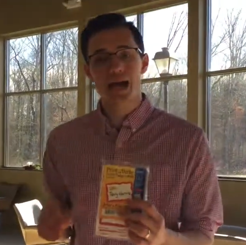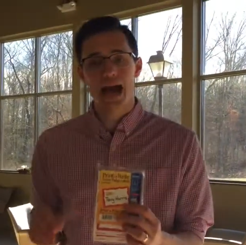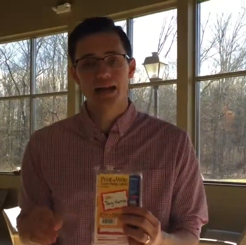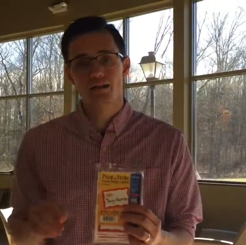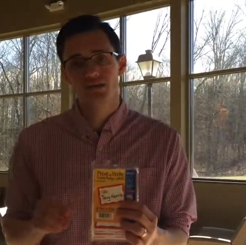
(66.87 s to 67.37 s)

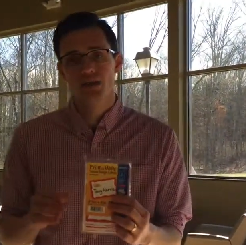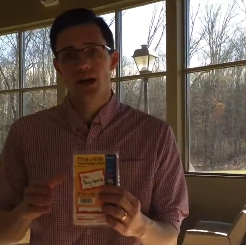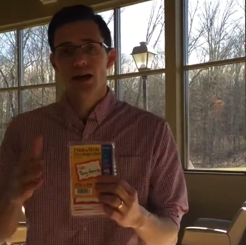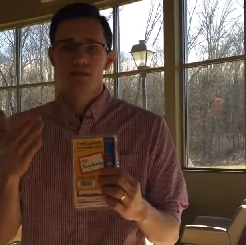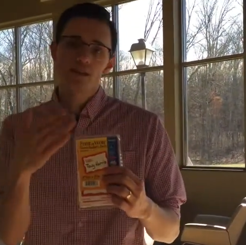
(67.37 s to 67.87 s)
tags.
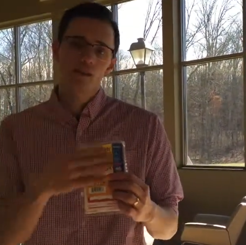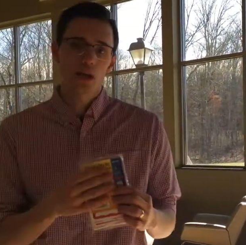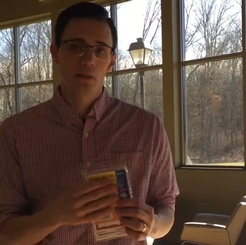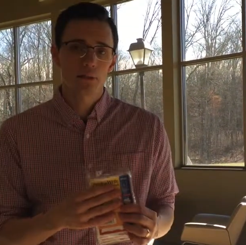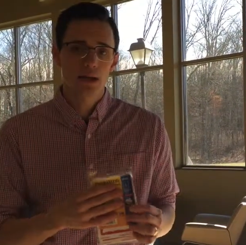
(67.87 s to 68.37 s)
These are
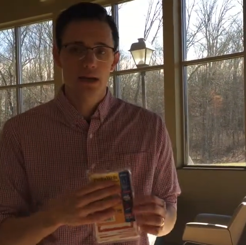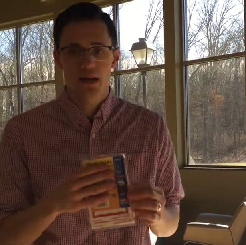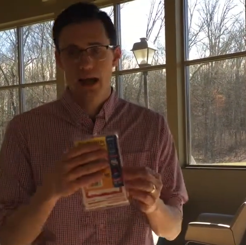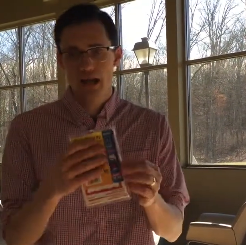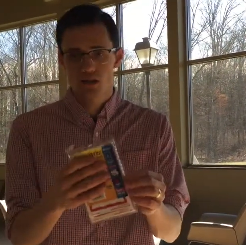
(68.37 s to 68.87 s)
gonna be
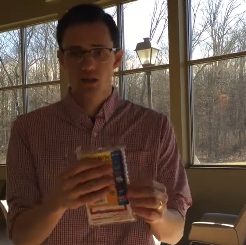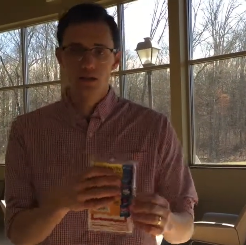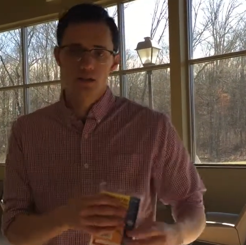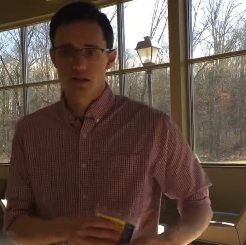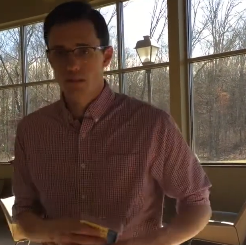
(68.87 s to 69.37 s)
in case our
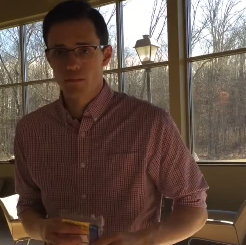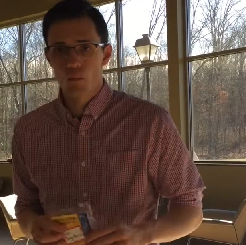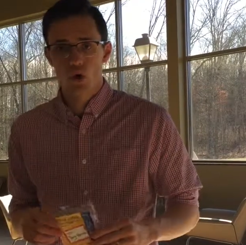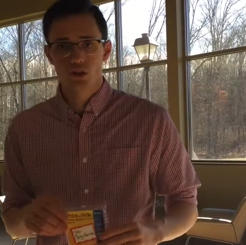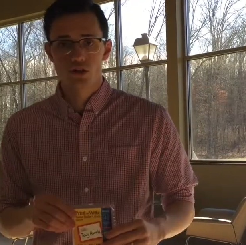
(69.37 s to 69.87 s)
system
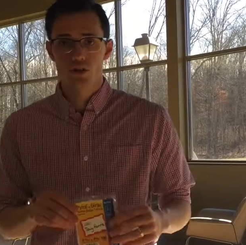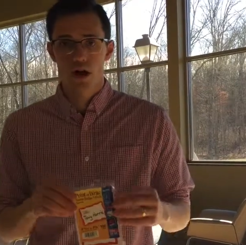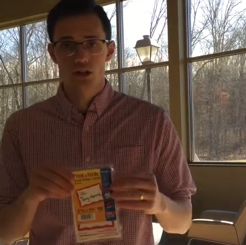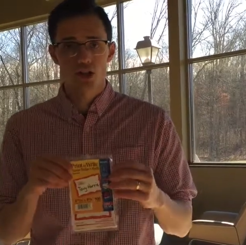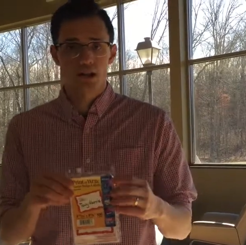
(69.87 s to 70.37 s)
were to
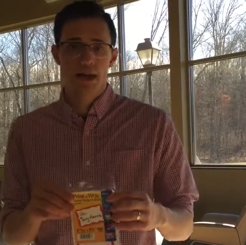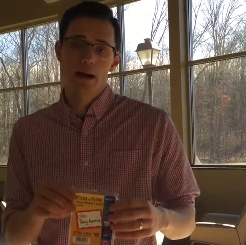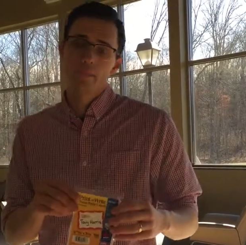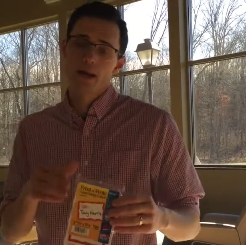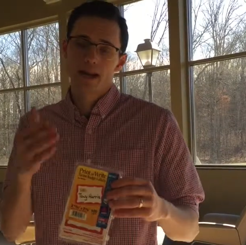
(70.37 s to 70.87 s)
uh, shut
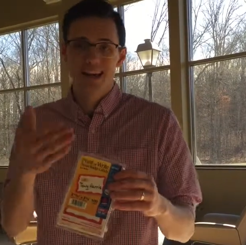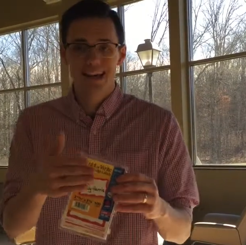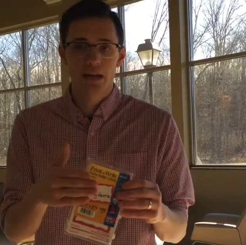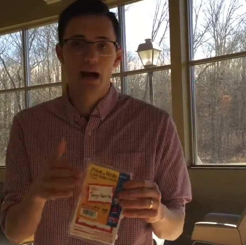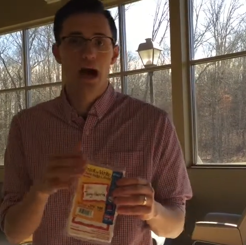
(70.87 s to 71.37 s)
down, but
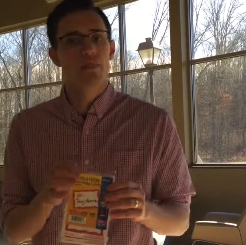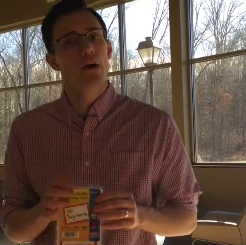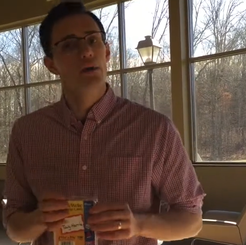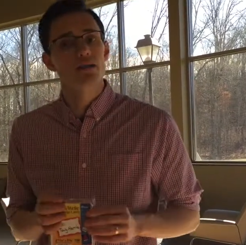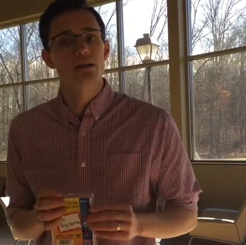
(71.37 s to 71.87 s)
again,
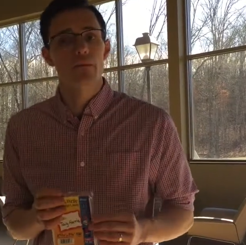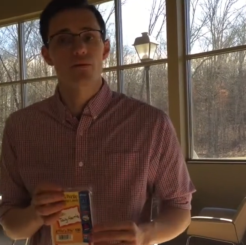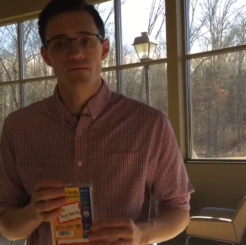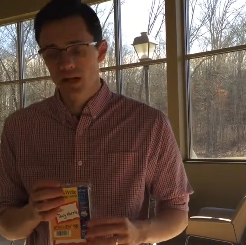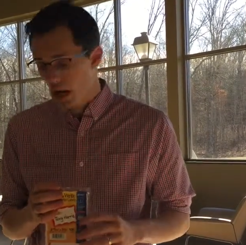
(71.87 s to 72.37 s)
there'll be a
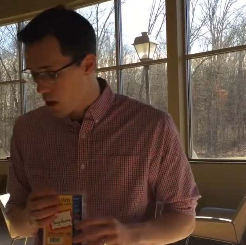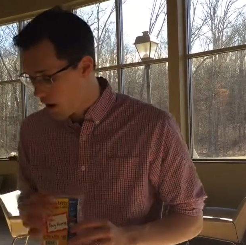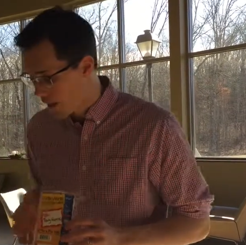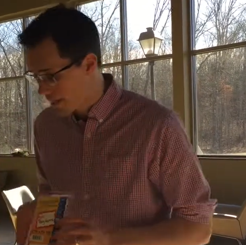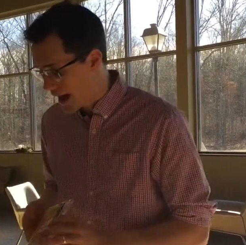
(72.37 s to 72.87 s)
separate video
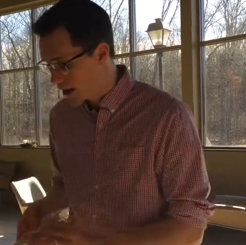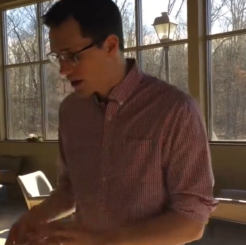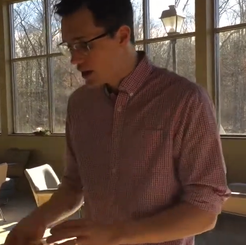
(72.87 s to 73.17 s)
on that.